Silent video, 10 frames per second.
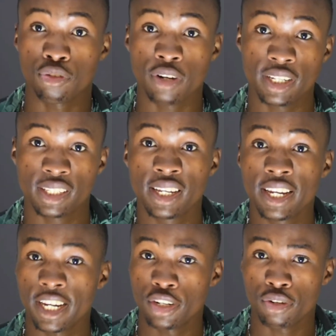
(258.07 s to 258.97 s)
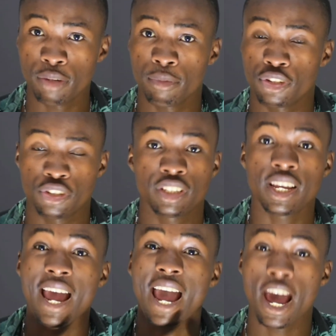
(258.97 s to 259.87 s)
noise in your images
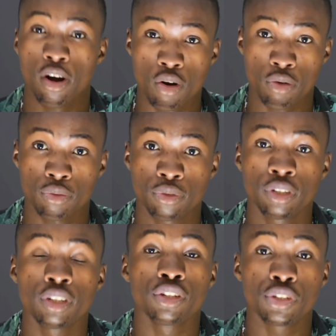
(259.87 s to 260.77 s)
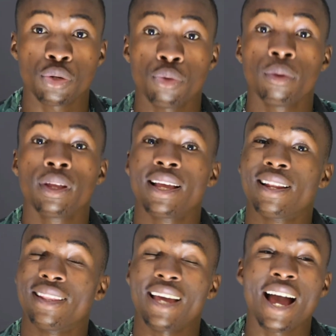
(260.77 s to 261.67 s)
at all. So
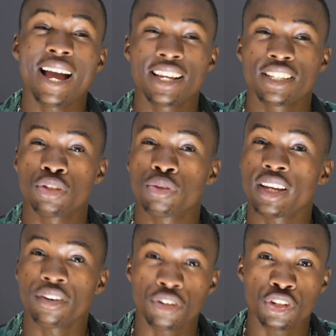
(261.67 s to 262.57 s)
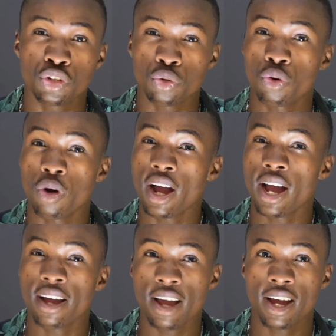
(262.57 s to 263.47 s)
the highest you can reach your
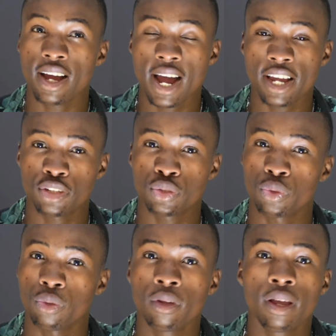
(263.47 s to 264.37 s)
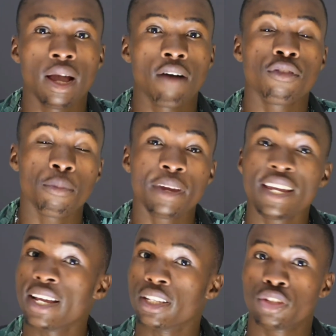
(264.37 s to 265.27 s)
ISO, for me
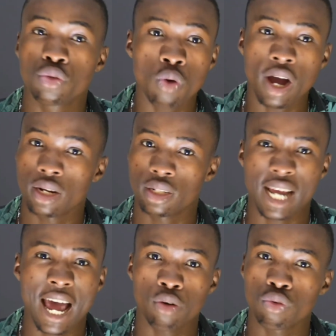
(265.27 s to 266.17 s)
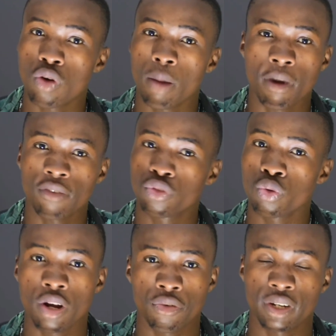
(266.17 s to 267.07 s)
it's 200. I don't go above
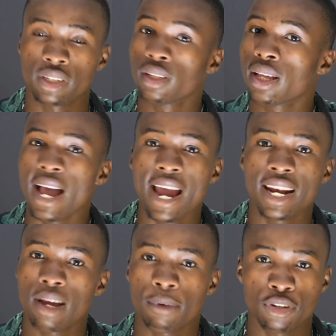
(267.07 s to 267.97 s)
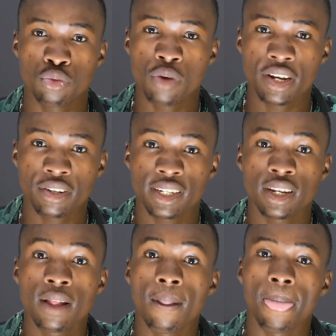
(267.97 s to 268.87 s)
200. I end up at 200.
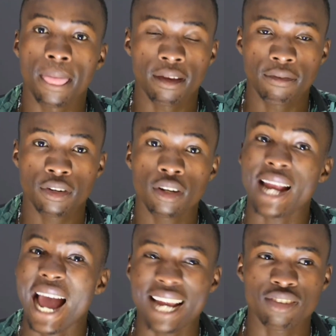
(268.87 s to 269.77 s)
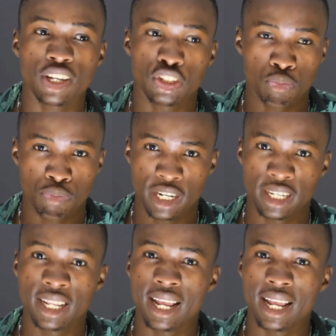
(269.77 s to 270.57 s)
If not, I try to bring